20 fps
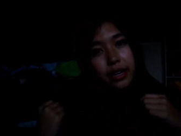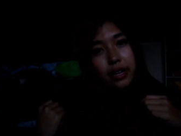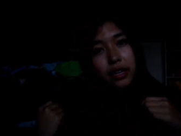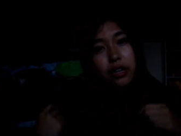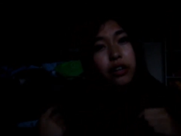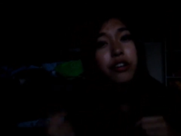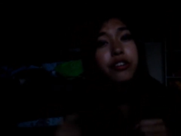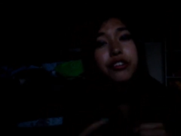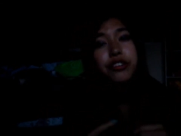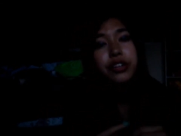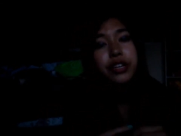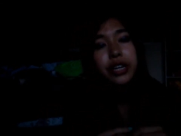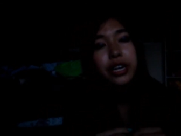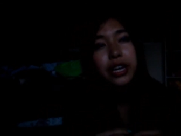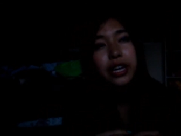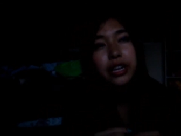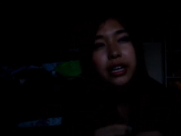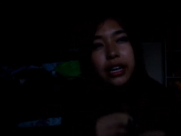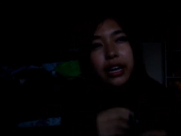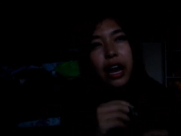or
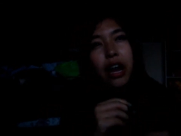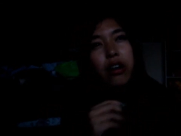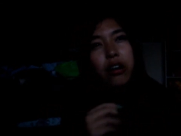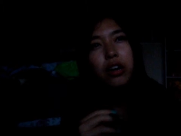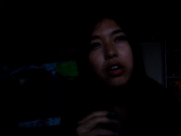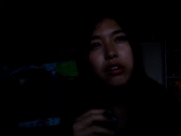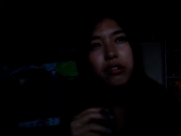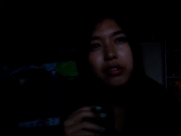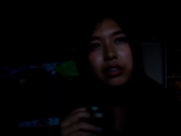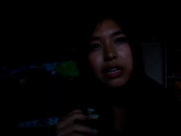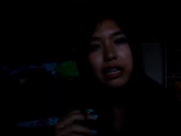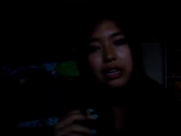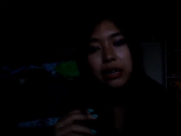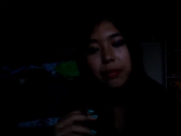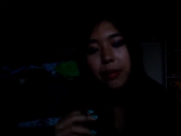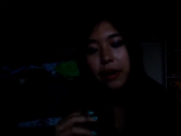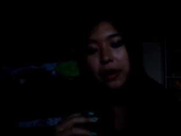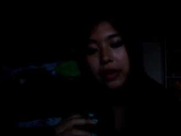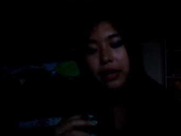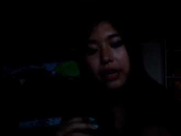drinking like alcohol related
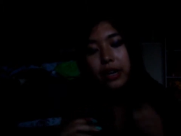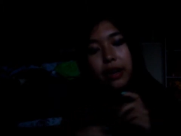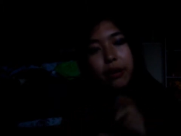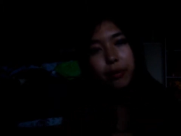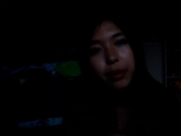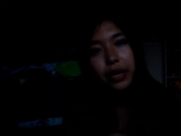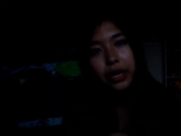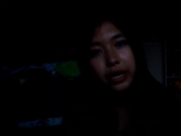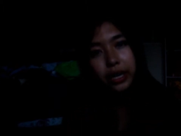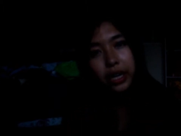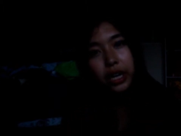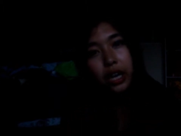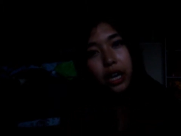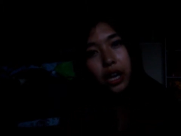party a week?